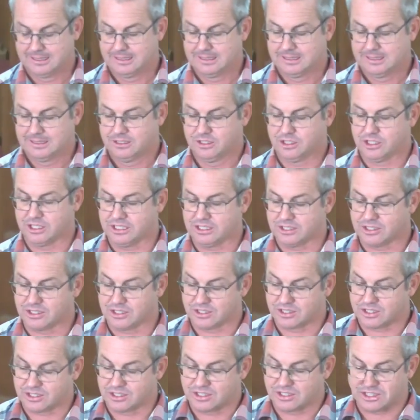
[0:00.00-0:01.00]

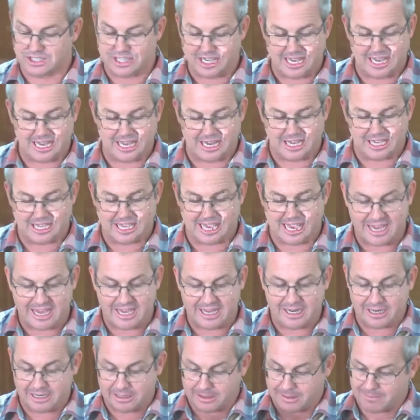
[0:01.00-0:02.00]
Jesus has said
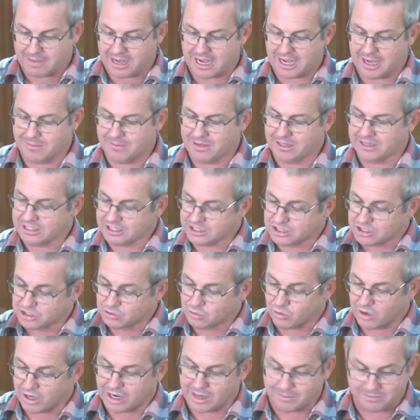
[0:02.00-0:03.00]
again in a moment, this is
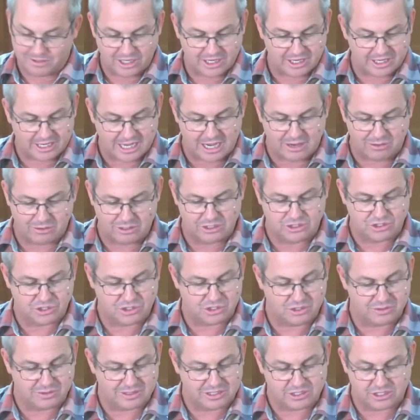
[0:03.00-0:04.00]
what I'm going to go and
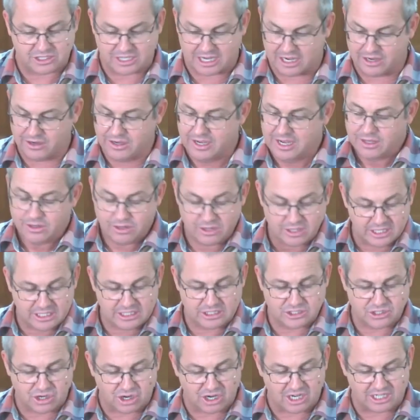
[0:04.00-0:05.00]
do. And so
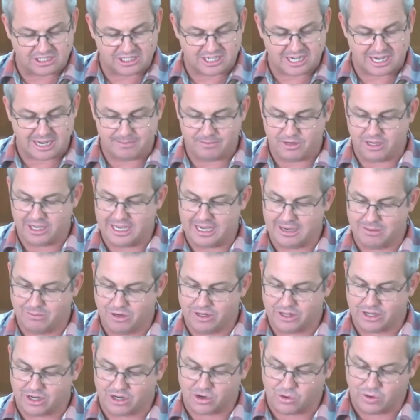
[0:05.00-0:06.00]
these guys come to him
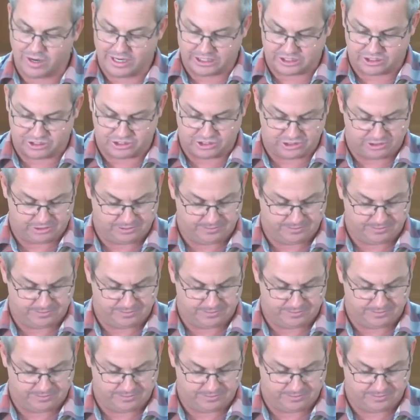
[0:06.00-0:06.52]
with a question.